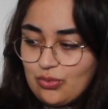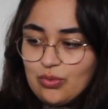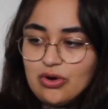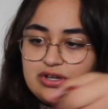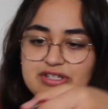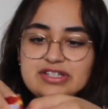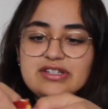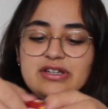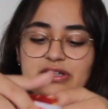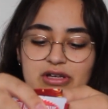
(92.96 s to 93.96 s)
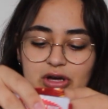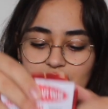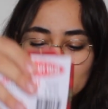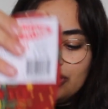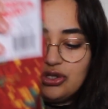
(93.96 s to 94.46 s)
what
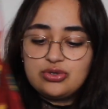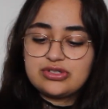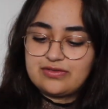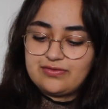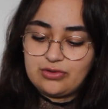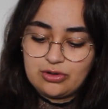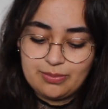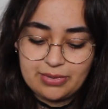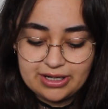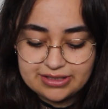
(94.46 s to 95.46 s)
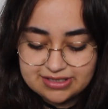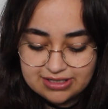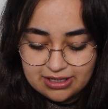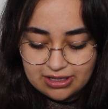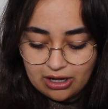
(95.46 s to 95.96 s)
I'll use it for, but
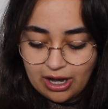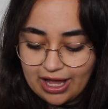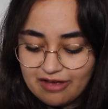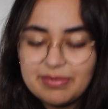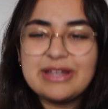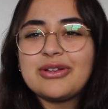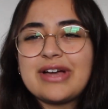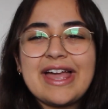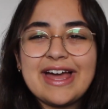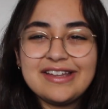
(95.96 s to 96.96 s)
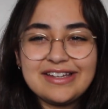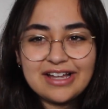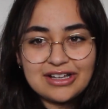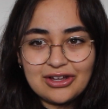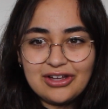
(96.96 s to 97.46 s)
I have been looking at it
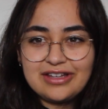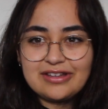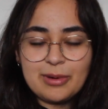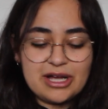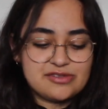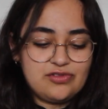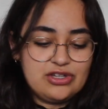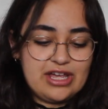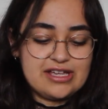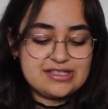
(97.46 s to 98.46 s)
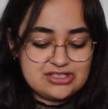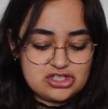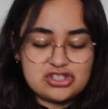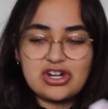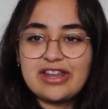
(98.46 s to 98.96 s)
a lot the past few days,
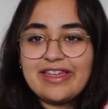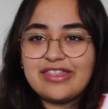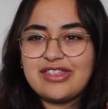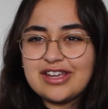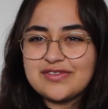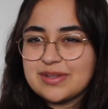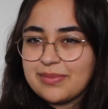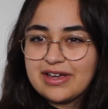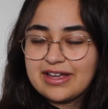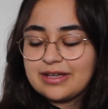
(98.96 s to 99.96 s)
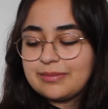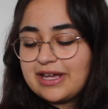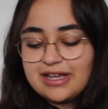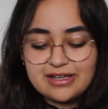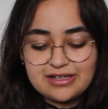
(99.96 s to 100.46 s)
just trying to like think of something I can
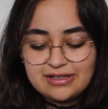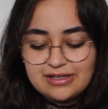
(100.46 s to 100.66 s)
make,